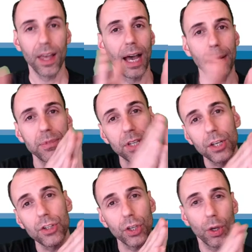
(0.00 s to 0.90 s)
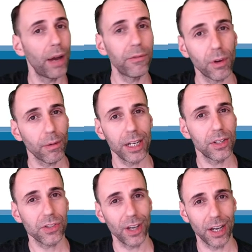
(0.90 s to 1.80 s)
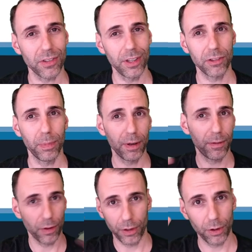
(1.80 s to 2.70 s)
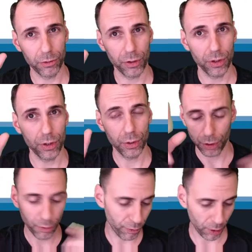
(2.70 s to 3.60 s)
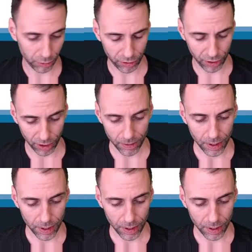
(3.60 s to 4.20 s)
I'm teaching you, I've already discussed this, but for those you new folks here,